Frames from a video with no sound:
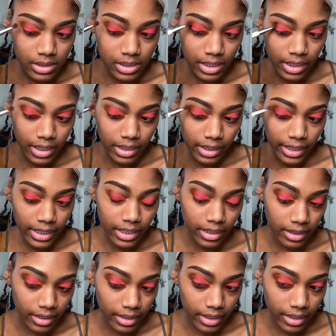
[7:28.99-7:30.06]
like I like it and
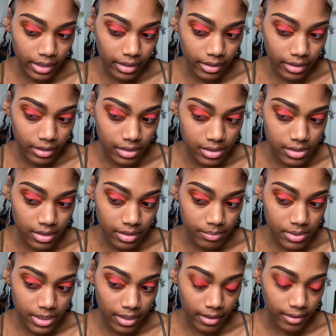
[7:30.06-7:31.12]
I hate it at the same
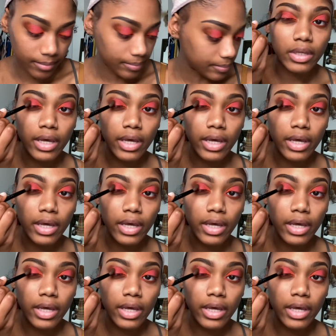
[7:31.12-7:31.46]
time.